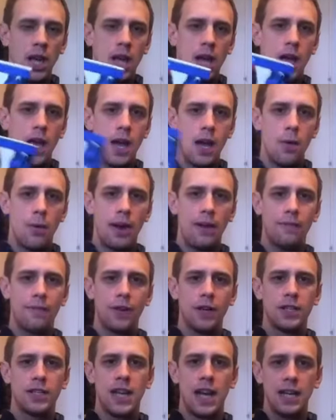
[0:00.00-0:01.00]
When I
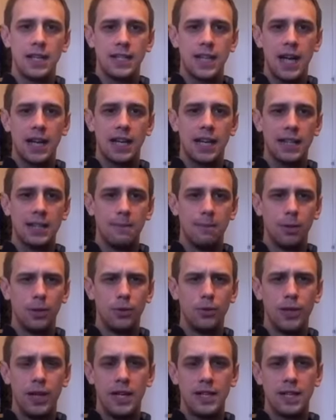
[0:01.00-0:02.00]
first kind of started collecting
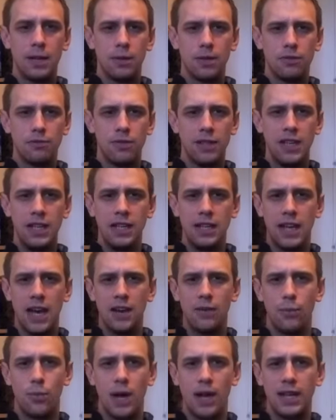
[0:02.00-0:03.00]
Blu-rays, I was really
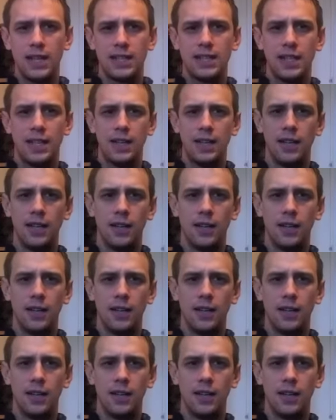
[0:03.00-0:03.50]
kind of well into